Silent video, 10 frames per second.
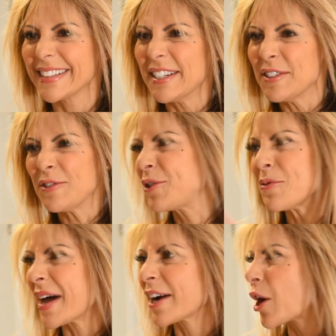to be like that
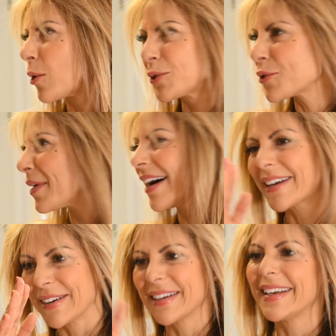person.
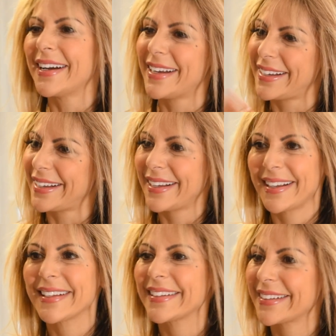Actually,
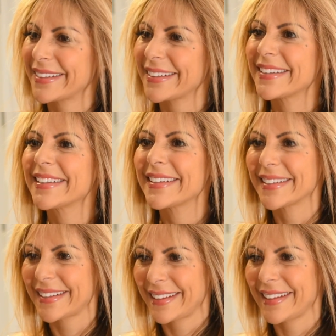no, we need to
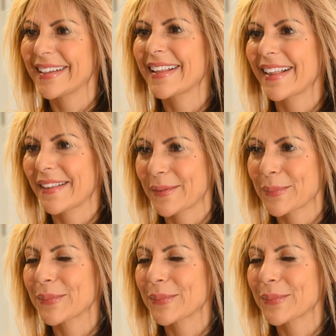pause. Because one of the